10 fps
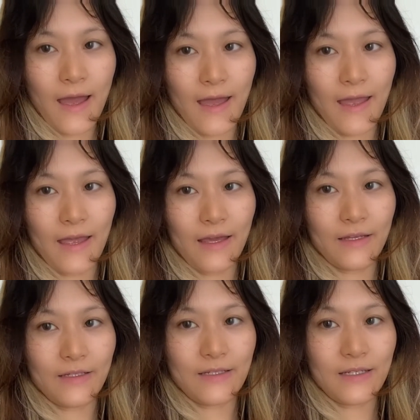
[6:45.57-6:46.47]

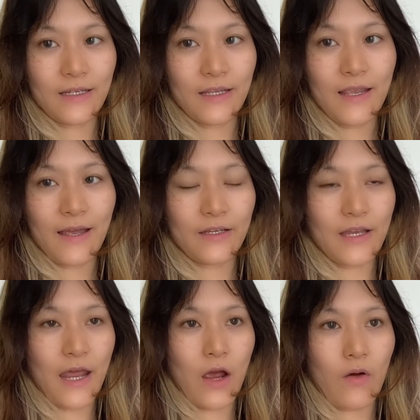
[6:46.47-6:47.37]
And yeah,
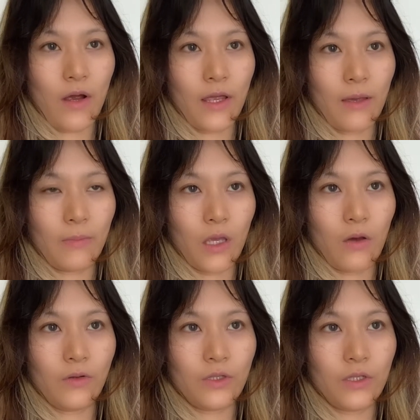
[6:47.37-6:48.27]
now I am
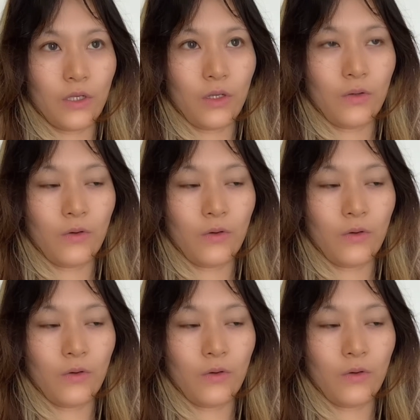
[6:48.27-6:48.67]
going to